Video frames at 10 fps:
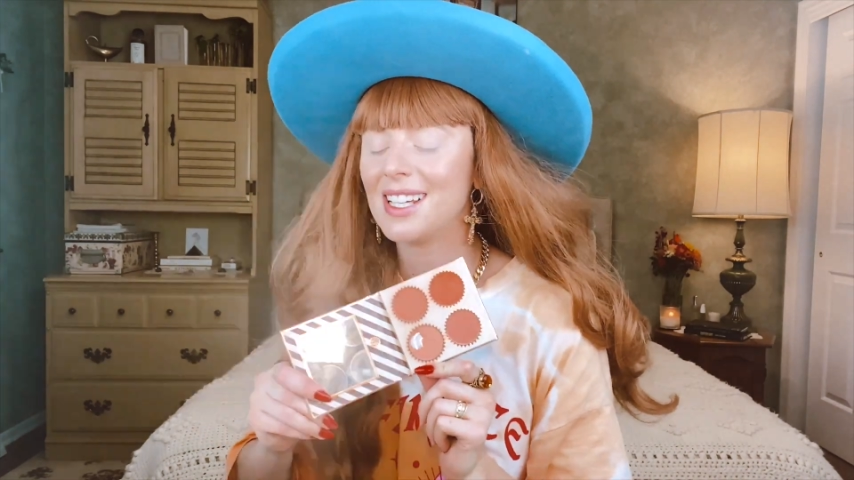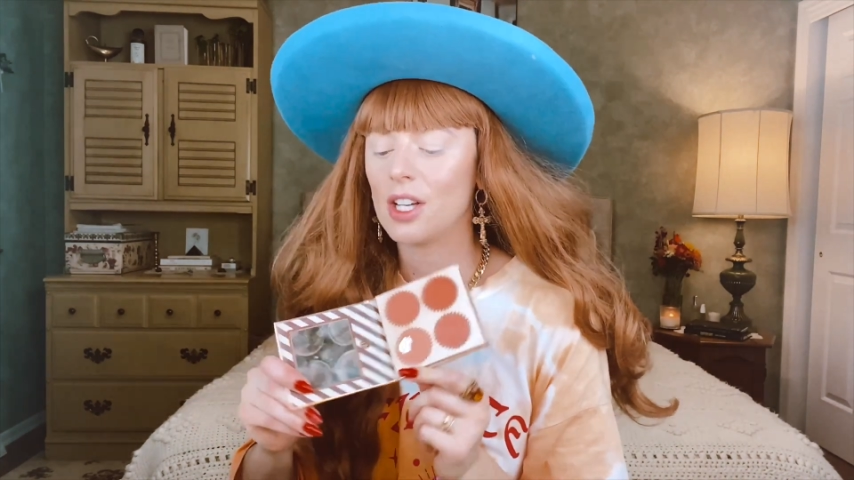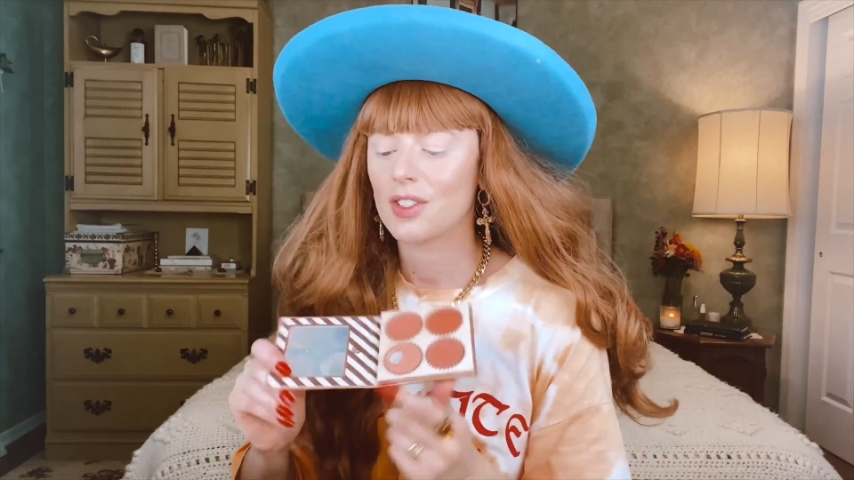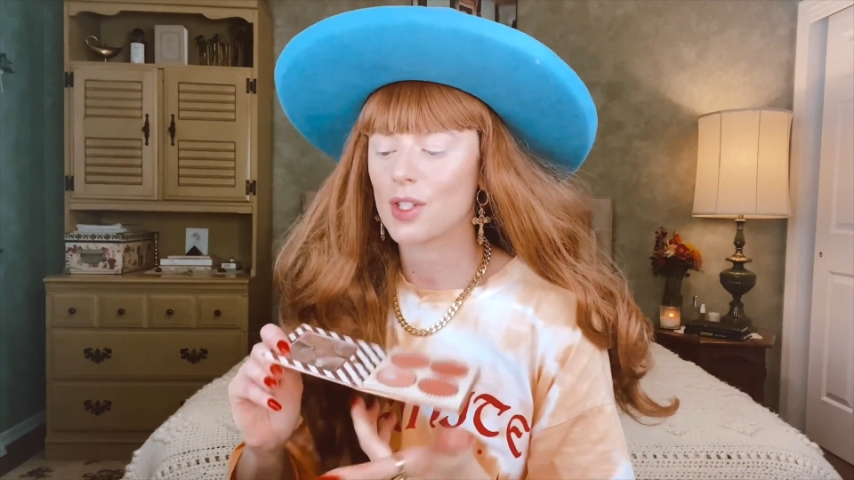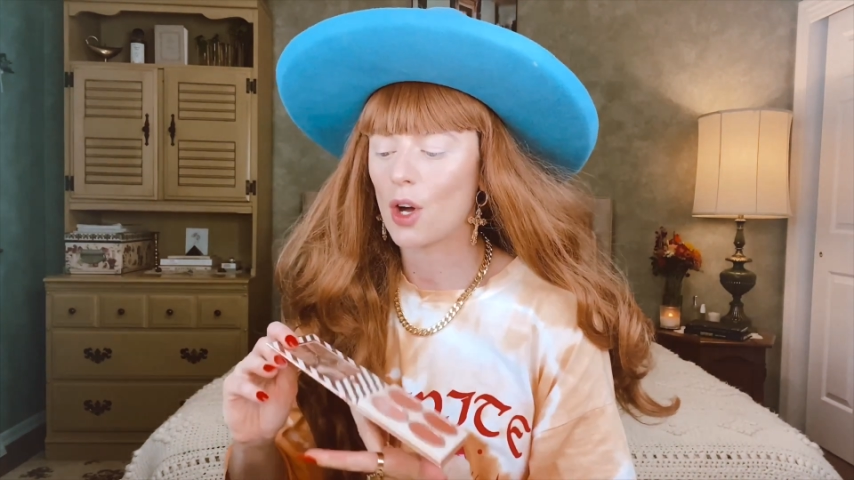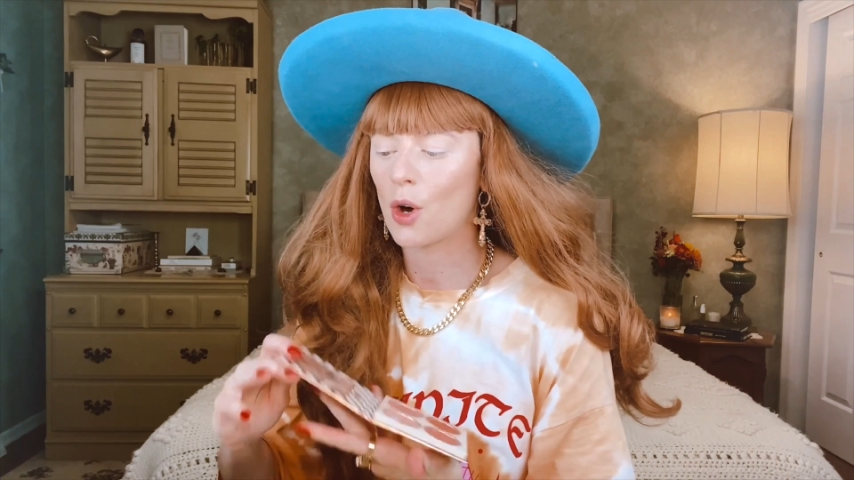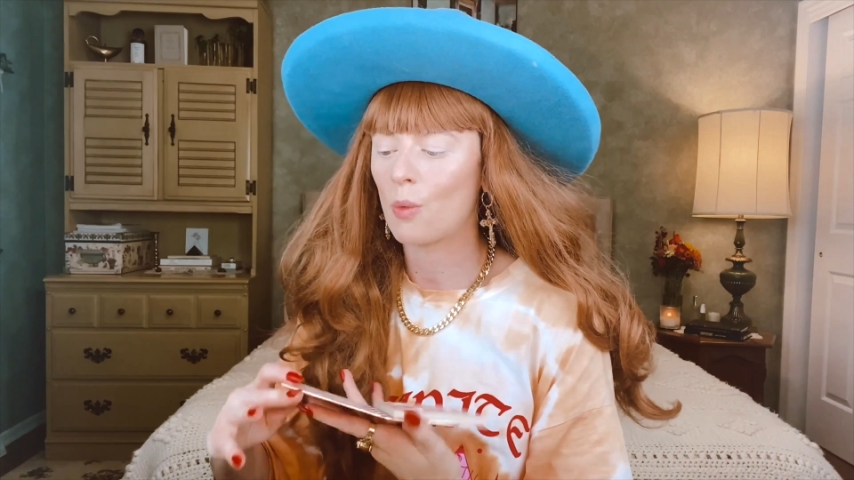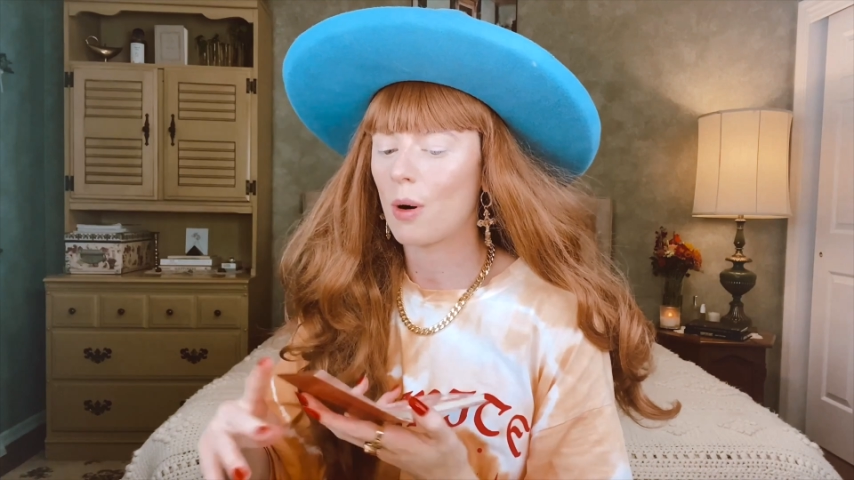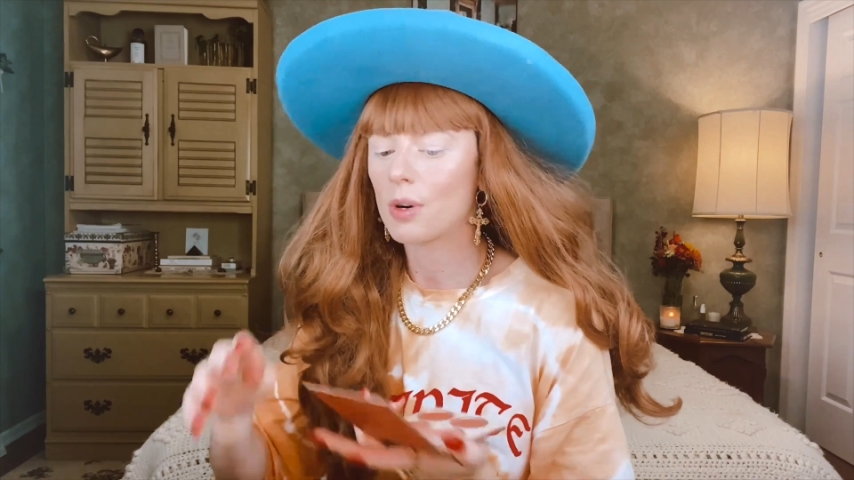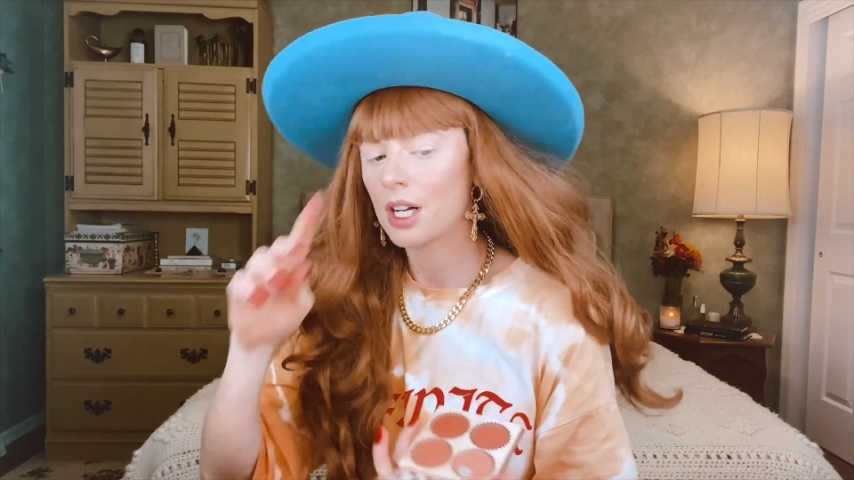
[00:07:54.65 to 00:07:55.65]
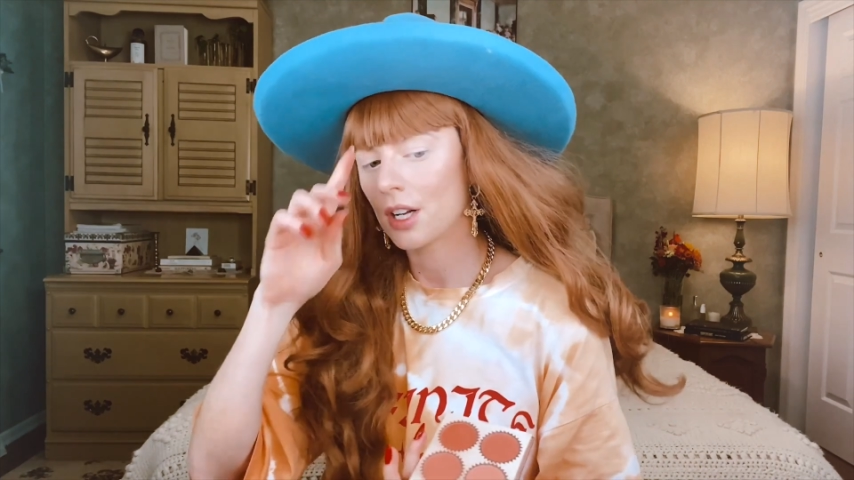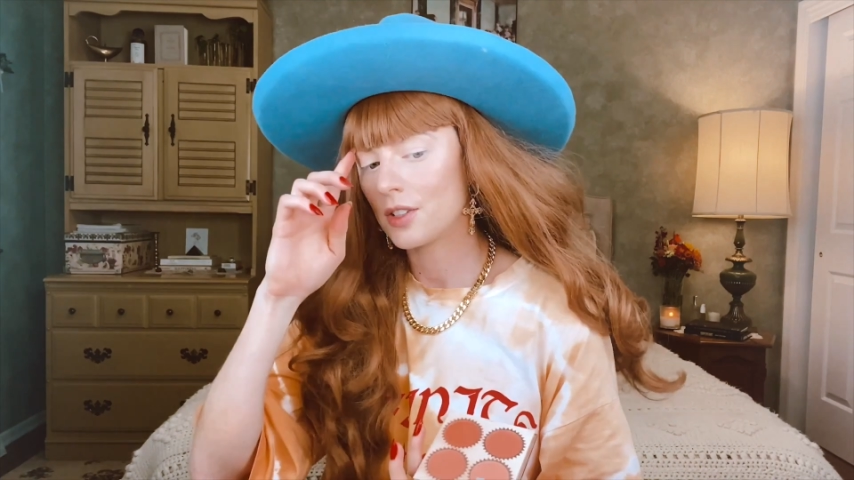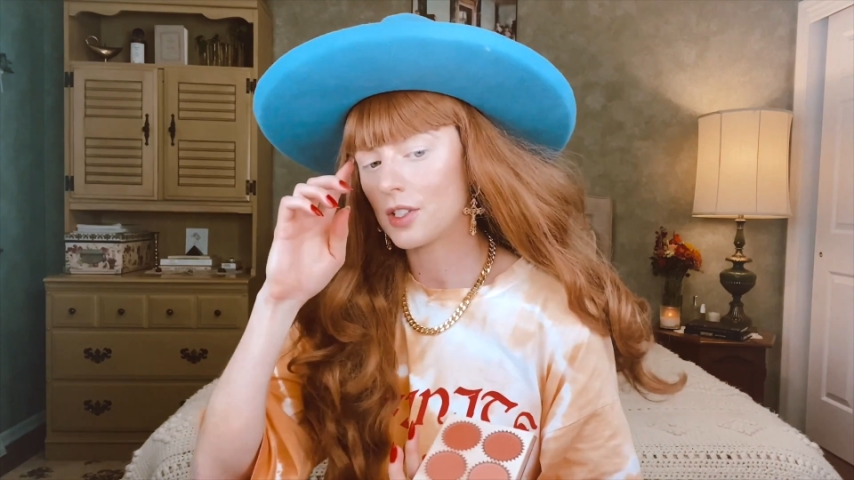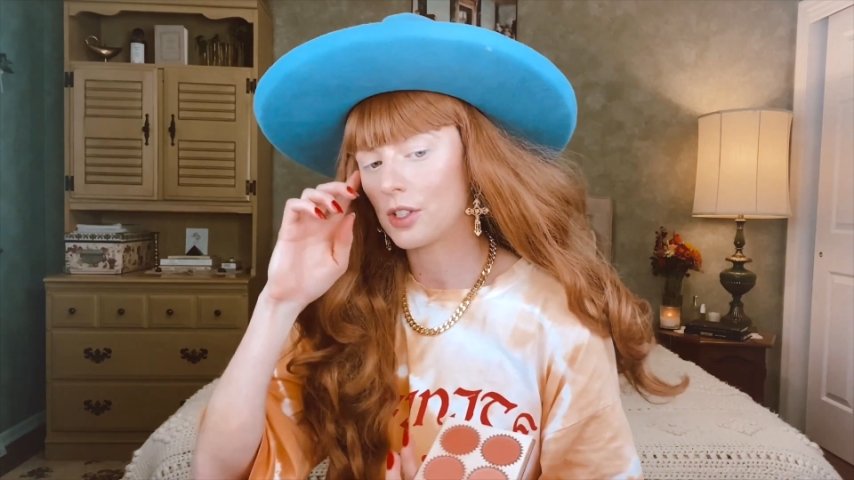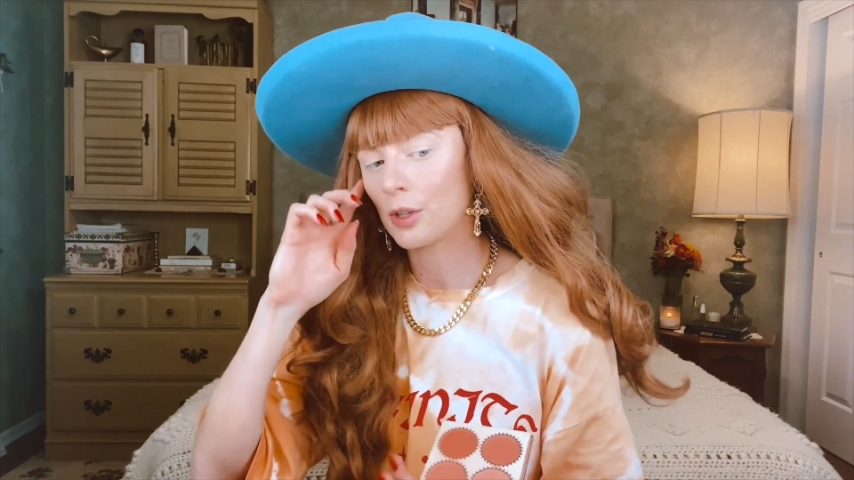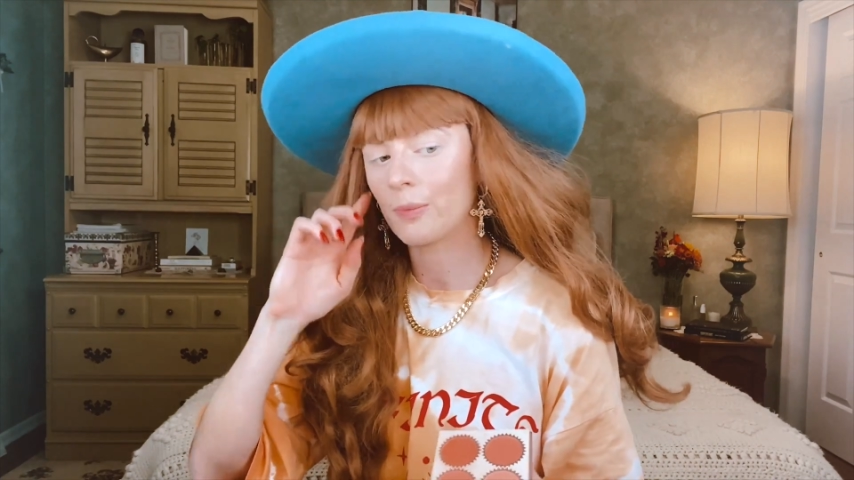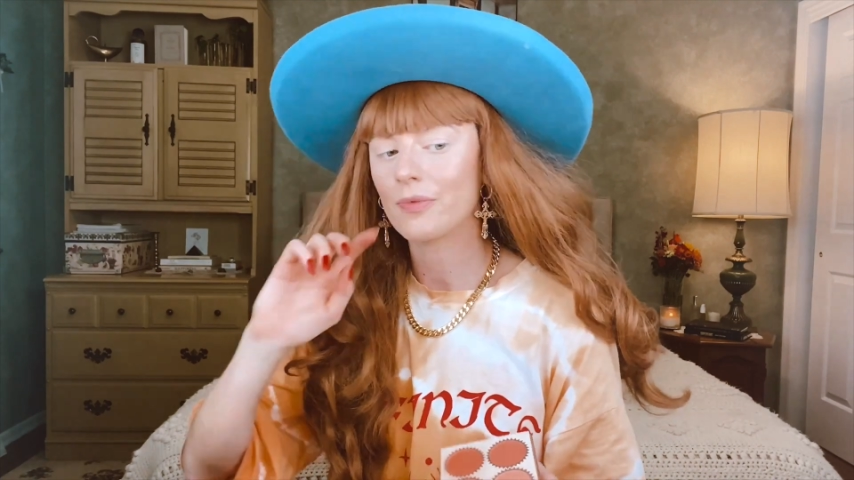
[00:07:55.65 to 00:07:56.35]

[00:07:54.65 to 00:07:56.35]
So what we're going to do,